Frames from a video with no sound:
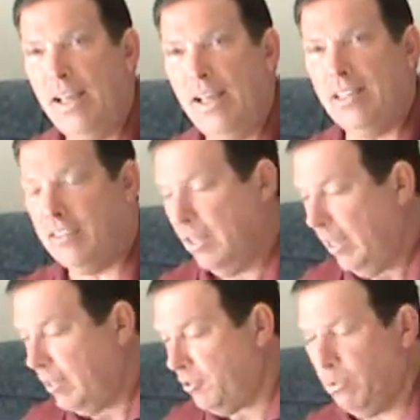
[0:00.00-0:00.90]
It's
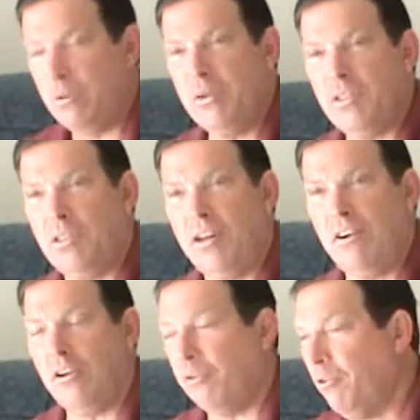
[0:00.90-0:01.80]
a win-win
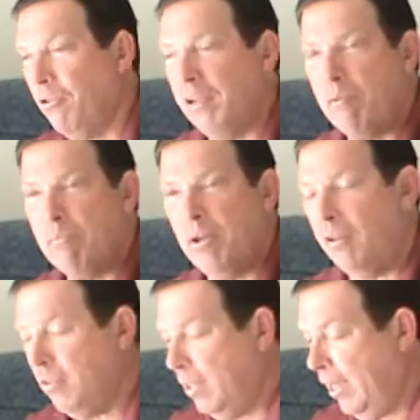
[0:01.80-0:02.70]
scenario. You don't get
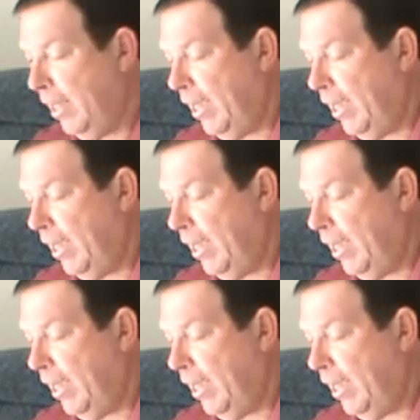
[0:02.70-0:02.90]
billed,